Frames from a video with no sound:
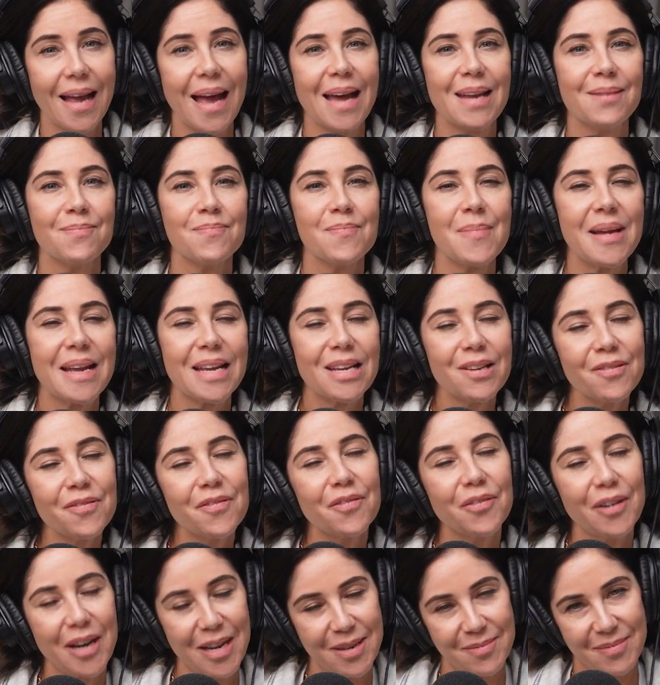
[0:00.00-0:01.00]
And Mia
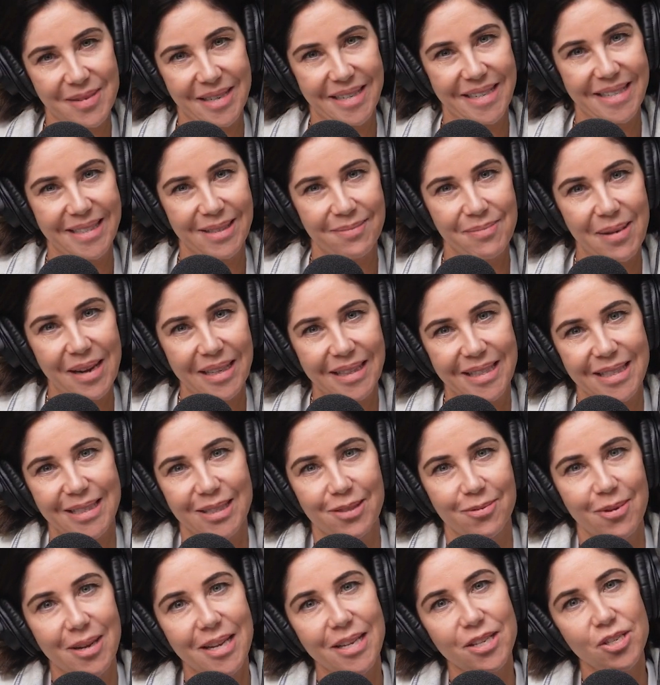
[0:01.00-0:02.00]
Freedman is back
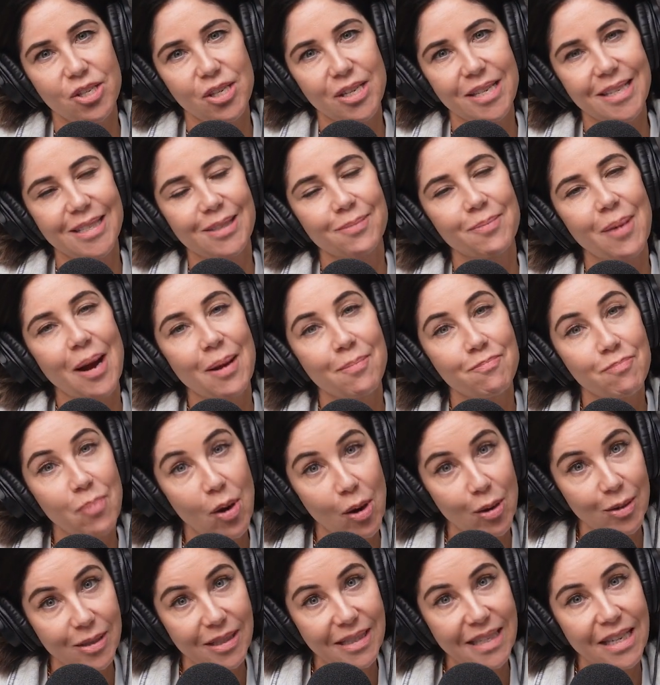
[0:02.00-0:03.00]
this week. She is my
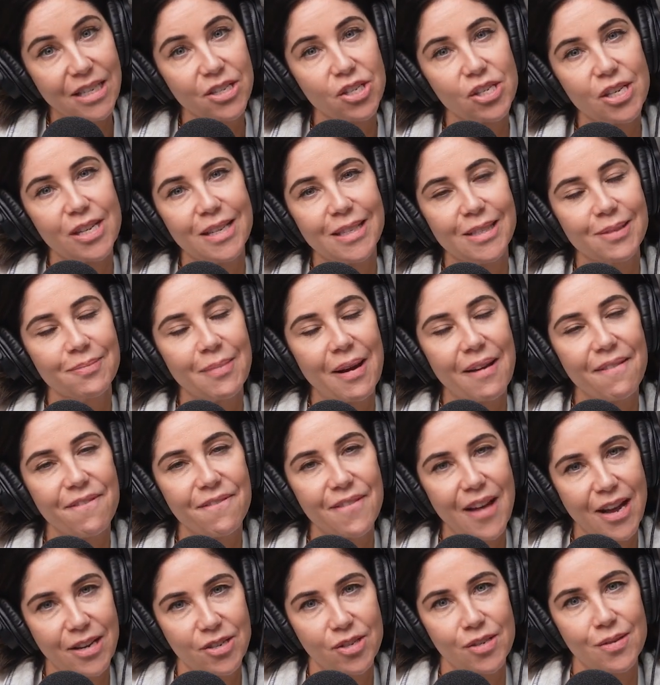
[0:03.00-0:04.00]
boss and she is my
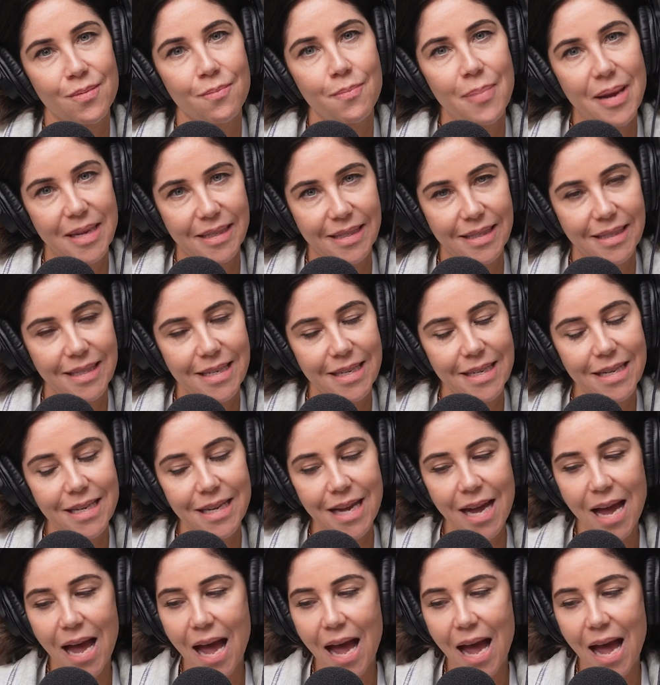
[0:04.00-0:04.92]
fashion bestie.